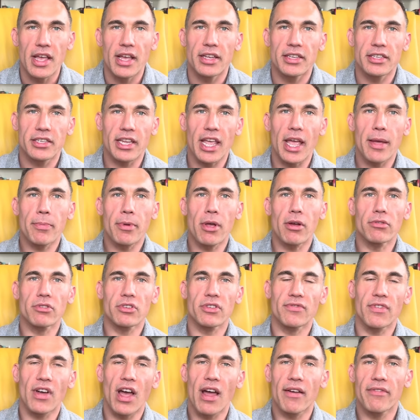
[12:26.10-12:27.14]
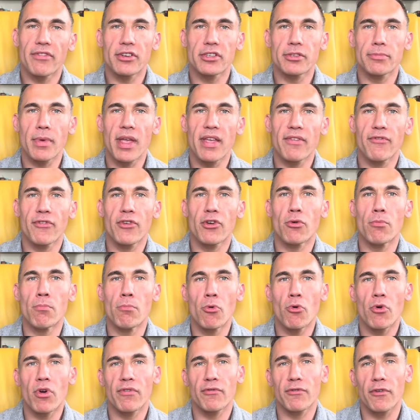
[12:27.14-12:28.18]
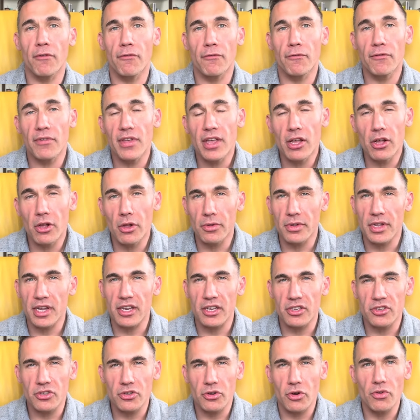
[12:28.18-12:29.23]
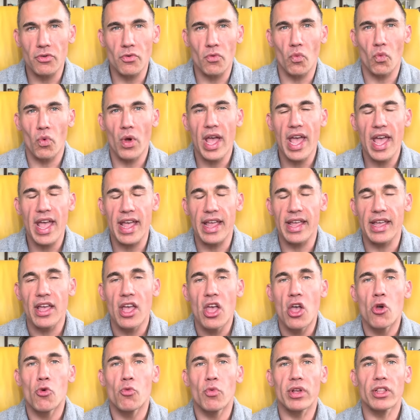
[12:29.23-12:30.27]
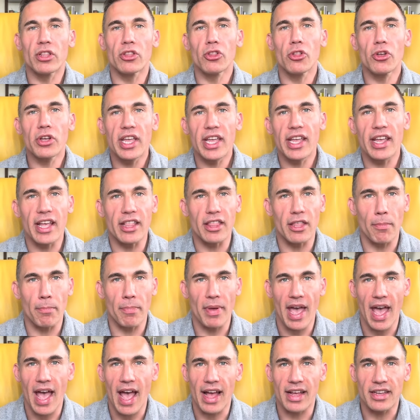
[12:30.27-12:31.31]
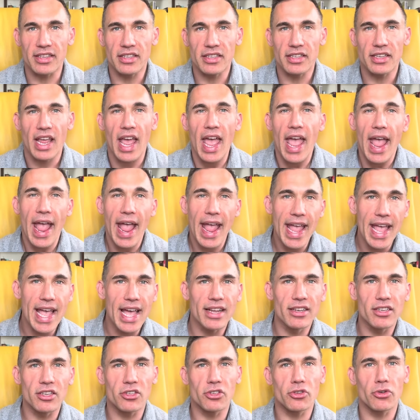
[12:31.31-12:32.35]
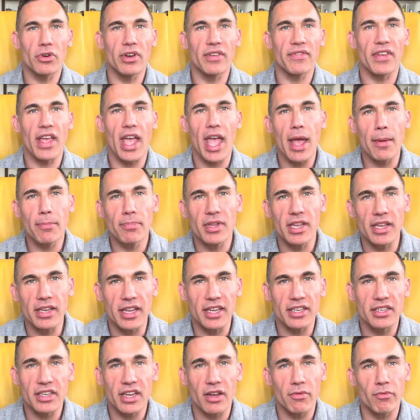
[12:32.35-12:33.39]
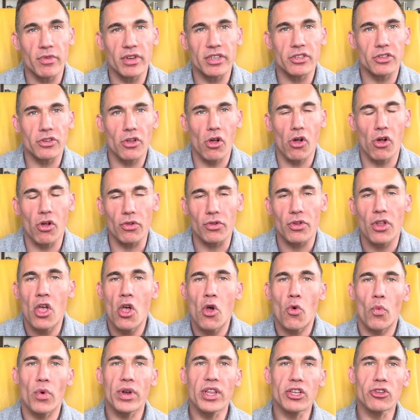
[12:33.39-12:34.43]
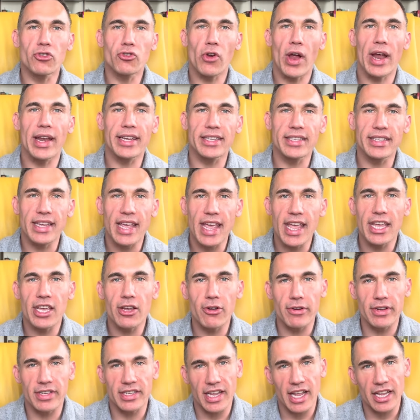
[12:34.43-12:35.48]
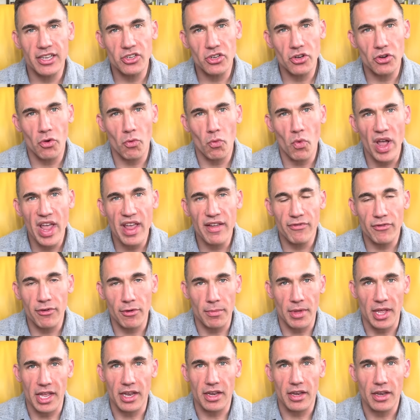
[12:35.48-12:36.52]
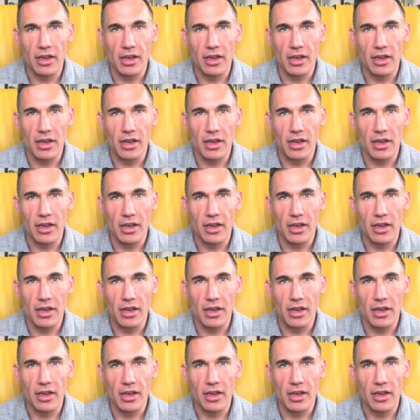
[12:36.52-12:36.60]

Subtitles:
Scapegoat survivors may feel more fulfilled in a certain way when looking at the past, and a sort of emptiness can result when you try to take your attention away from it.